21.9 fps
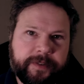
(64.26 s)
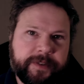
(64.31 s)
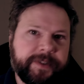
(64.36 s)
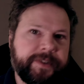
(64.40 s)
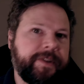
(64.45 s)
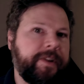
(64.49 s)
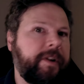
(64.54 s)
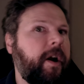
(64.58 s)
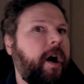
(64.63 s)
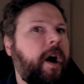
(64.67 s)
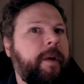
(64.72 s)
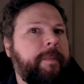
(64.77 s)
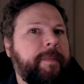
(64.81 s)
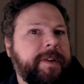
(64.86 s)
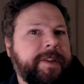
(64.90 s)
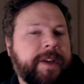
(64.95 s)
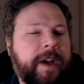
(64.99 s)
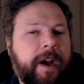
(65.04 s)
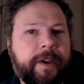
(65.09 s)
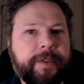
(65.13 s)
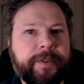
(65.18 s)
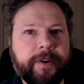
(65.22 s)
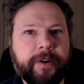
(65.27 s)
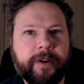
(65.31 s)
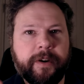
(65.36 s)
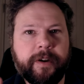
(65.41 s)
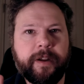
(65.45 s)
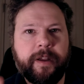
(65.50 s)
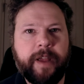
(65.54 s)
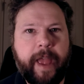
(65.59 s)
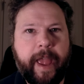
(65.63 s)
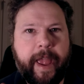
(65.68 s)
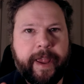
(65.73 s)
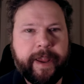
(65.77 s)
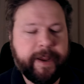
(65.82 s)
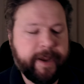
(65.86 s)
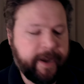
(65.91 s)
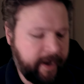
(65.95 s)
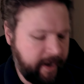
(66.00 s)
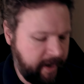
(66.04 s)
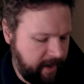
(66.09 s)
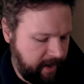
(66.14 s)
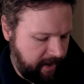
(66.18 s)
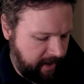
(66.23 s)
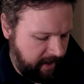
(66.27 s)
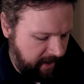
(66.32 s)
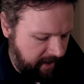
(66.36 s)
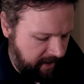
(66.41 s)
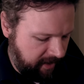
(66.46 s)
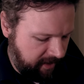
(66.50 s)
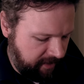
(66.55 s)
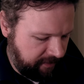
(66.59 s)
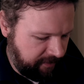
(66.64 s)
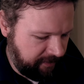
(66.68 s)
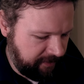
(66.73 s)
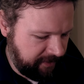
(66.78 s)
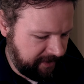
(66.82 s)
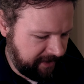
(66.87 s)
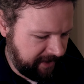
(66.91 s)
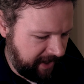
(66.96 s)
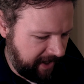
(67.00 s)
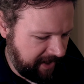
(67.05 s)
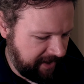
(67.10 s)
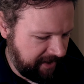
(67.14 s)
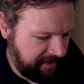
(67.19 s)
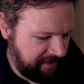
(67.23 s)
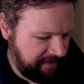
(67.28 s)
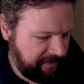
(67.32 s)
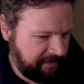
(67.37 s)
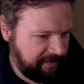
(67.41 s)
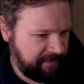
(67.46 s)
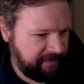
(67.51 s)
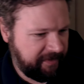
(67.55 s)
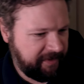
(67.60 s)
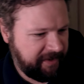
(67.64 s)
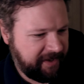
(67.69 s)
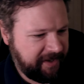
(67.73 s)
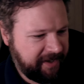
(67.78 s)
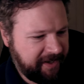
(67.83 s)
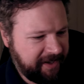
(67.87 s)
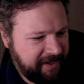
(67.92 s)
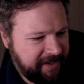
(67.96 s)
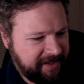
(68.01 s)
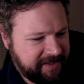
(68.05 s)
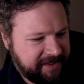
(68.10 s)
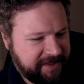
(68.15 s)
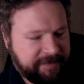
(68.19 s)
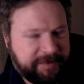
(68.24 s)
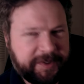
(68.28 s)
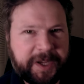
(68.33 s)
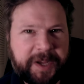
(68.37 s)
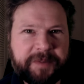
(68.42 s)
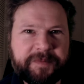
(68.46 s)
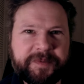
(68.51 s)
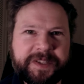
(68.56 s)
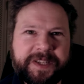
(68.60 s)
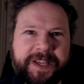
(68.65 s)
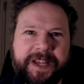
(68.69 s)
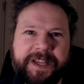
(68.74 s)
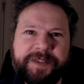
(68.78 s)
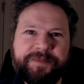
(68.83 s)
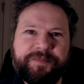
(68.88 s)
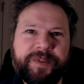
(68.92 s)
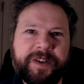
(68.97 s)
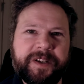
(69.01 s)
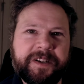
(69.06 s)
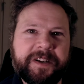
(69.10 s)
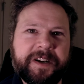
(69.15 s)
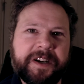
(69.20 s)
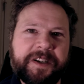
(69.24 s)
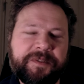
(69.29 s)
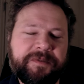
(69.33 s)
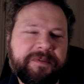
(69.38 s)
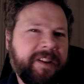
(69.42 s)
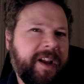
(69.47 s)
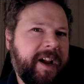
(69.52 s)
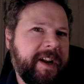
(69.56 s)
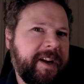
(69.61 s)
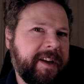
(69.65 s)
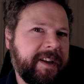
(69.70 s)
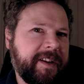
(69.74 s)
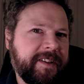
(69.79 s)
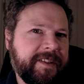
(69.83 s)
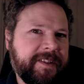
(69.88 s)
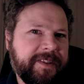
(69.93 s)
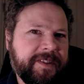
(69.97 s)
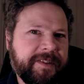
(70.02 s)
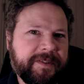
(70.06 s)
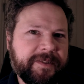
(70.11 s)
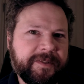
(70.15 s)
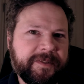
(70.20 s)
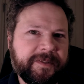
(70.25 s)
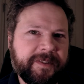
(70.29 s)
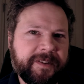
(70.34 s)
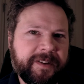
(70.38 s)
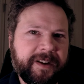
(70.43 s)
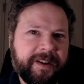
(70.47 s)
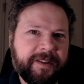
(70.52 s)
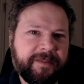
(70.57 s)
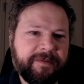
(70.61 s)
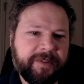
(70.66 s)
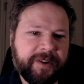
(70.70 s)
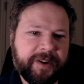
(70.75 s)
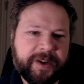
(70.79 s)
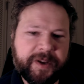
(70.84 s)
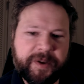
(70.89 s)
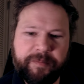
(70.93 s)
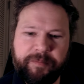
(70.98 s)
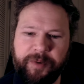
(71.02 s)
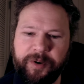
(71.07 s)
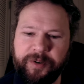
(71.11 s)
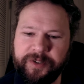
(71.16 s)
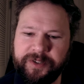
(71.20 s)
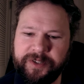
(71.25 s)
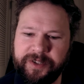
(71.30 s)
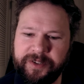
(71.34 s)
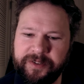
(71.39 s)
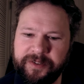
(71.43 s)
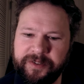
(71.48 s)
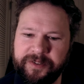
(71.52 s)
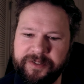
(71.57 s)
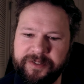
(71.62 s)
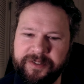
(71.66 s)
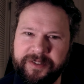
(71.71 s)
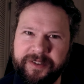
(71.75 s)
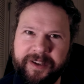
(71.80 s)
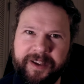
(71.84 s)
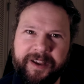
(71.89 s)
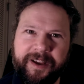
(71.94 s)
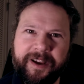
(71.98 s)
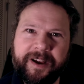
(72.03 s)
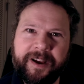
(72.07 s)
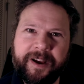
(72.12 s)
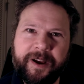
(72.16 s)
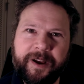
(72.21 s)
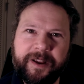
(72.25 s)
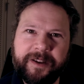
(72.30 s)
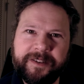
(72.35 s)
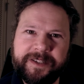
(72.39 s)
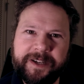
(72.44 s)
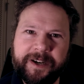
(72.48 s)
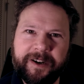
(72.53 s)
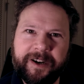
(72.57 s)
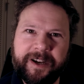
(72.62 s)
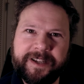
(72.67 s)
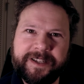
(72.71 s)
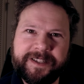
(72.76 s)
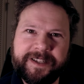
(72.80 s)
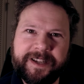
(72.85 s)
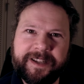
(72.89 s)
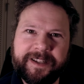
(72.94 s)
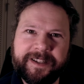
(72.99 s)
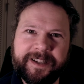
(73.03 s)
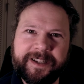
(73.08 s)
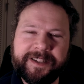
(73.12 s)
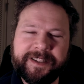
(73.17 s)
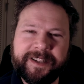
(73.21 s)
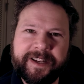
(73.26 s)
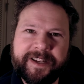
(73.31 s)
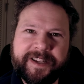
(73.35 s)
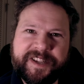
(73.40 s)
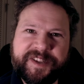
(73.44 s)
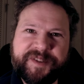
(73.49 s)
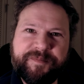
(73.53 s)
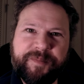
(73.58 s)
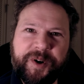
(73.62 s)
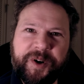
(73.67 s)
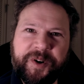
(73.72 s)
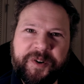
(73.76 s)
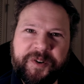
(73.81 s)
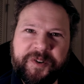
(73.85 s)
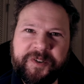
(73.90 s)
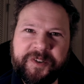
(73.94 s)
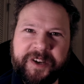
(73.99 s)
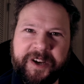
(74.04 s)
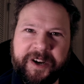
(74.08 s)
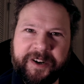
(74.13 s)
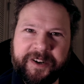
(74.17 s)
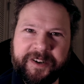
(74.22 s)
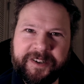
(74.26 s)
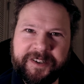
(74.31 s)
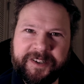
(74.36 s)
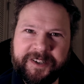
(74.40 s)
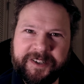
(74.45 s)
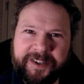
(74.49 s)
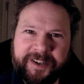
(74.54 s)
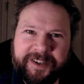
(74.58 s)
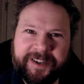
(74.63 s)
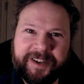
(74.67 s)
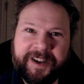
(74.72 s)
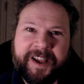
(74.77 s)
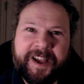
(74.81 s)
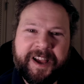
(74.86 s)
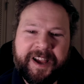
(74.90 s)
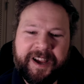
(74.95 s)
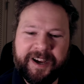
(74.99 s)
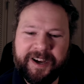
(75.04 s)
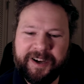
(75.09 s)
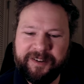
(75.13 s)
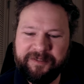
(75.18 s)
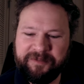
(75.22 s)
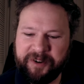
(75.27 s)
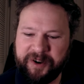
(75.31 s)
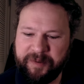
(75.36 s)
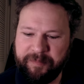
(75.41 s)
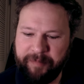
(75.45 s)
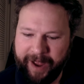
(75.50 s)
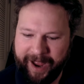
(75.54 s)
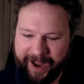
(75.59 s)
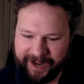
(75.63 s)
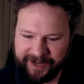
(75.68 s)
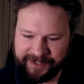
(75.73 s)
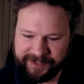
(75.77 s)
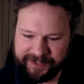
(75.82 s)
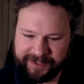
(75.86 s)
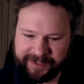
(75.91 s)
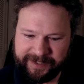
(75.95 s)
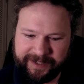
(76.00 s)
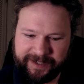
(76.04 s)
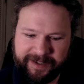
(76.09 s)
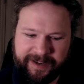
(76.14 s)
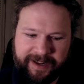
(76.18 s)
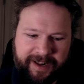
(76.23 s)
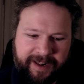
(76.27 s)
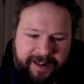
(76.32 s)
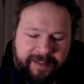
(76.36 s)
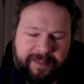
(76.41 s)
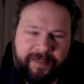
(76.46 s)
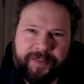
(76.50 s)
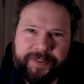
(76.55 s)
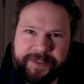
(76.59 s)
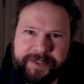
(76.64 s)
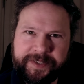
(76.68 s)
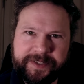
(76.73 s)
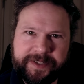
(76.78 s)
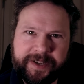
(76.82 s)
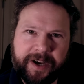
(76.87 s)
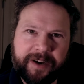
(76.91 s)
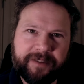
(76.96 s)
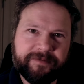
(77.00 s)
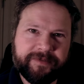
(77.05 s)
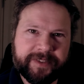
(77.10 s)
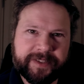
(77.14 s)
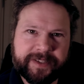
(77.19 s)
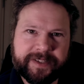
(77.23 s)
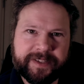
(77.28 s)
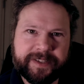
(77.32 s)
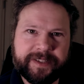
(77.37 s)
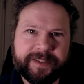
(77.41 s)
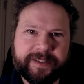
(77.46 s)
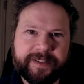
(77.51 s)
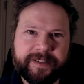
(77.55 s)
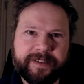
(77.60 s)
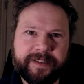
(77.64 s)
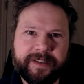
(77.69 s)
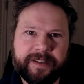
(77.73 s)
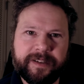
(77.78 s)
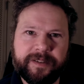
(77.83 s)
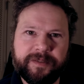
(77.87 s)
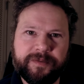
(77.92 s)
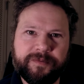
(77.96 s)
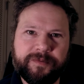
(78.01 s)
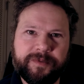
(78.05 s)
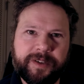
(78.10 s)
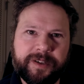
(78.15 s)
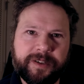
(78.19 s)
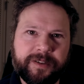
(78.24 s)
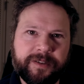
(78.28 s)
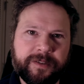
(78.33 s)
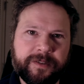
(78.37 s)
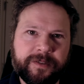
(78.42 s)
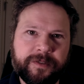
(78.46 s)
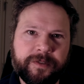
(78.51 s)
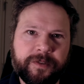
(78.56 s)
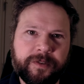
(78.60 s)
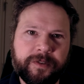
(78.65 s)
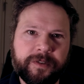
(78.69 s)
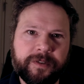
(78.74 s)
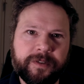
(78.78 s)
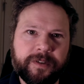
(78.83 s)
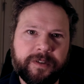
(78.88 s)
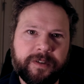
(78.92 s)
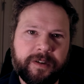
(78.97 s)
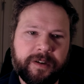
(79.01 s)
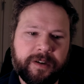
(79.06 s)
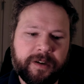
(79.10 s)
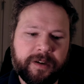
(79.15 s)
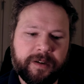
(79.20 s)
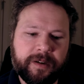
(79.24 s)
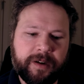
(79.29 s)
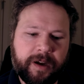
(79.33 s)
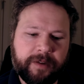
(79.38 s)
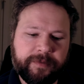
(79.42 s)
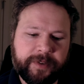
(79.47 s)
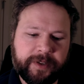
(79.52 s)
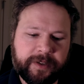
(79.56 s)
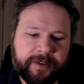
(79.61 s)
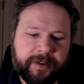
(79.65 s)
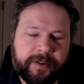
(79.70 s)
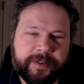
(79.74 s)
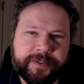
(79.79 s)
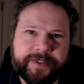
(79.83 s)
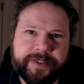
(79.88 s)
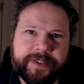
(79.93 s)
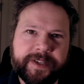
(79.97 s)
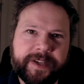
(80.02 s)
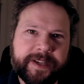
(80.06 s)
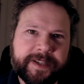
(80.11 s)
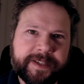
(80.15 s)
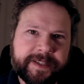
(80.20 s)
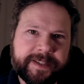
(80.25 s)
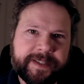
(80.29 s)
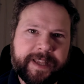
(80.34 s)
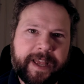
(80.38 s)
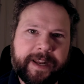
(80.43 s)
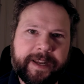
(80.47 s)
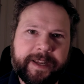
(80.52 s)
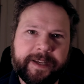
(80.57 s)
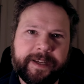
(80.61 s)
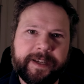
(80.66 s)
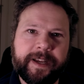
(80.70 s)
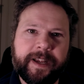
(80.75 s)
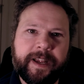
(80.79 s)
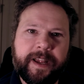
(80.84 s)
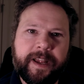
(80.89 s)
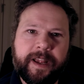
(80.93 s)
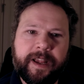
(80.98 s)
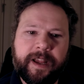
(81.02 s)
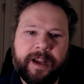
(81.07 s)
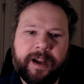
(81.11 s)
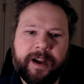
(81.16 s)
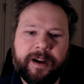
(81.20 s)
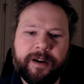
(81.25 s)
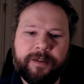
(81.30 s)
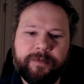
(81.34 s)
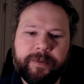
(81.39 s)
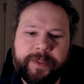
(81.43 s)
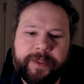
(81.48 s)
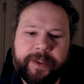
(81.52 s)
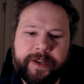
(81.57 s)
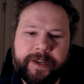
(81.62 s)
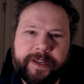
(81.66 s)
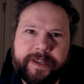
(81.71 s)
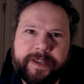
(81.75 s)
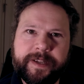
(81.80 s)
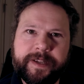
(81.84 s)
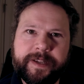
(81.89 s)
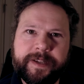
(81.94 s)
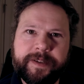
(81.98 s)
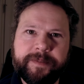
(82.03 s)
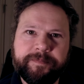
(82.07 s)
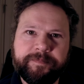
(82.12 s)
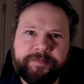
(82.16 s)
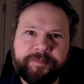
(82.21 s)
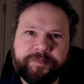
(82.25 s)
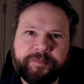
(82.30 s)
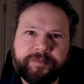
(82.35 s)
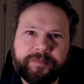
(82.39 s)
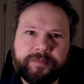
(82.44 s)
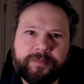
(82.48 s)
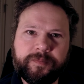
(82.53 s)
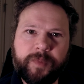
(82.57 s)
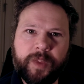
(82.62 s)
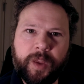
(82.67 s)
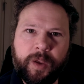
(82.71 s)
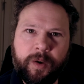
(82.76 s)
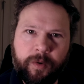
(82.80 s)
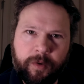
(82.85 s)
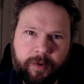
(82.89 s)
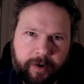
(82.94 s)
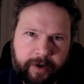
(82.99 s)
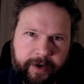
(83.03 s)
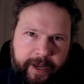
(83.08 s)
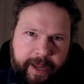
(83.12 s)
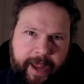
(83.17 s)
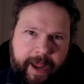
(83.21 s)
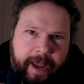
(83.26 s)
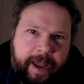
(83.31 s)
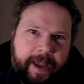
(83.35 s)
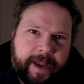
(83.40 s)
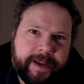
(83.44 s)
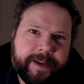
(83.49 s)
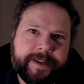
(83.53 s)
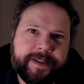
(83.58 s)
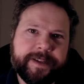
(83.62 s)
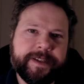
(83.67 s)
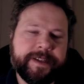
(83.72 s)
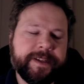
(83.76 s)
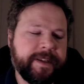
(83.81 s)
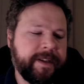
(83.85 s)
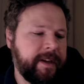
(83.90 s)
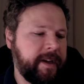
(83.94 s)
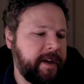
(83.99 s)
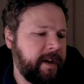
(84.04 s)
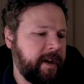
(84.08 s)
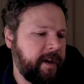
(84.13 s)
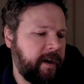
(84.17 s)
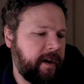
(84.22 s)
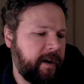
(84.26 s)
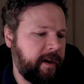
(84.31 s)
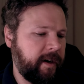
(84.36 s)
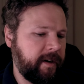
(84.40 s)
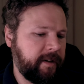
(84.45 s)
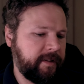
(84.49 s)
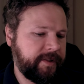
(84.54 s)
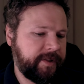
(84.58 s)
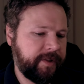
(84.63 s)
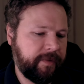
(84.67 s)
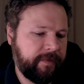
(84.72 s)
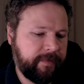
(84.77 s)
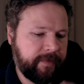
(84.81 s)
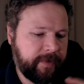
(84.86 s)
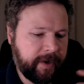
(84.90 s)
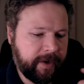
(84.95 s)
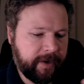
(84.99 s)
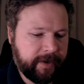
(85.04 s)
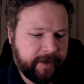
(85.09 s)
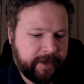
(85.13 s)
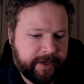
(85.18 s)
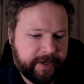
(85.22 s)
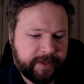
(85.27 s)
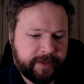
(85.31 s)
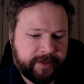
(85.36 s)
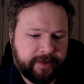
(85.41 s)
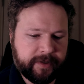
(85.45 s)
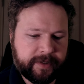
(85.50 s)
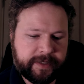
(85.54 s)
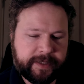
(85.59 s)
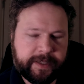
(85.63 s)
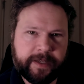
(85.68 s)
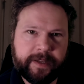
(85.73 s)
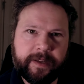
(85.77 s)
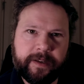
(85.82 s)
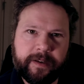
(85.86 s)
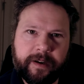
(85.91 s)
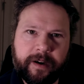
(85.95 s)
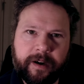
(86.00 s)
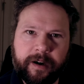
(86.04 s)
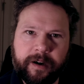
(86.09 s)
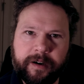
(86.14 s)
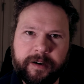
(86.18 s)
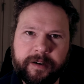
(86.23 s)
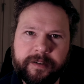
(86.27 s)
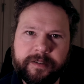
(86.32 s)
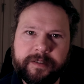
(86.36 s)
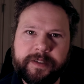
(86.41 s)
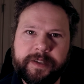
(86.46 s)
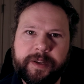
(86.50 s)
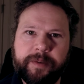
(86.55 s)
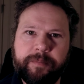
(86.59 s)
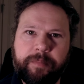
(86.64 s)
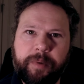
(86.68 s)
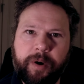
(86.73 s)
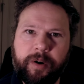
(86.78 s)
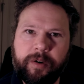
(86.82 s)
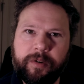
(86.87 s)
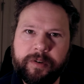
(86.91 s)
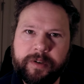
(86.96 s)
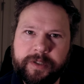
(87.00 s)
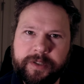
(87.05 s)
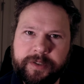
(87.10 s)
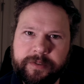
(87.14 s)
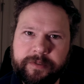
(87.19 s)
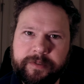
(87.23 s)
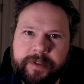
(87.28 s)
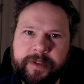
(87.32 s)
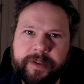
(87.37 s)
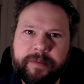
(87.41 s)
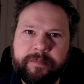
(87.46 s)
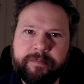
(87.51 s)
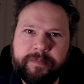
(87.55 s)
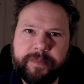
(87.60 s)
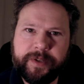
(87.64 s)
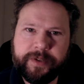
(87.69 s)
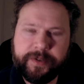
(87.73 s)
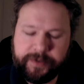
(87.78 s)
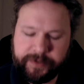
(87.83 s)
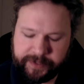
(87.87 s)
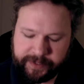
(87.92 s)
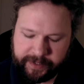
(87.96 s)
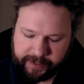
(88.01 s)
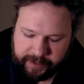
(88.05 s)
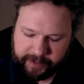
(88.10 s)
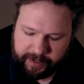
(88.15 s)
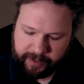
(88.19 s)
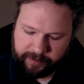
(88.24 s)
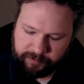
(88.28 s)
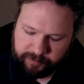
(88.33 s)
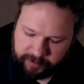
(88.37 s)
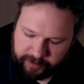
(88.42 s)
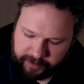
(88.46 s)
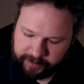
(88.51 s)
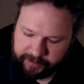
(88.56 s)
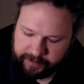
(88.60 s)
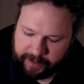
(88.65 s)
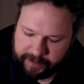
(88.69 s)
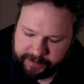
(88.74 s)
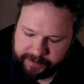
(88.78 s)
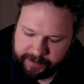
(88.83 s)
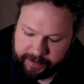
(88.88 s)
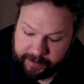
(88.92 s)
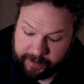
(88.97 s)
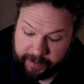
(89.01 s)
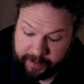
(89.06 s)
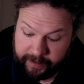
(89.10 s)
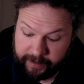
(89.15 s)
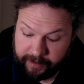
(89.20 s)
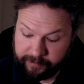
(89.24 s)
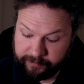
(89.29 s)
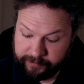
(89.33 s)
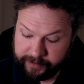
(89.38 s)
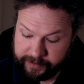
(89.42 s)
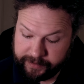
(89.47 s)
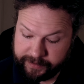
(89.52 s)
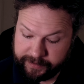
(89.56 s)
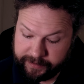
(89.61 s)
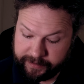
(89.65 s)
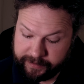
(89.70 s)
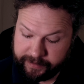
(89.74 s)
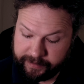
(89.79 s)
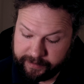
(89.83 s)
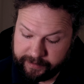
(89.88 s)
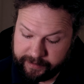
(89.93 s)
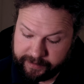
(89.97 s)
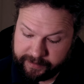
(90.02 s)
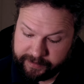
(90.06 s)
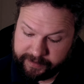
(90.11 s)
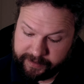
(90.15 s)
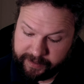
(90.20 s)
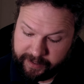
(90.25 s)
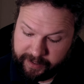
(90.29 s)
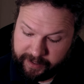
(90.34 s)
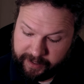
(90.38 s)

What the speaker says: the pseudonymous author A, who is kind of sometimes has been kind of likened to a very emotional, dare I say, like an emo character, very passionate. This is obviously what Kierkegaard often calls the aesthetic. With an E or an AE. So very interested in art and poetry and music. And we'll get that today, obviously, in this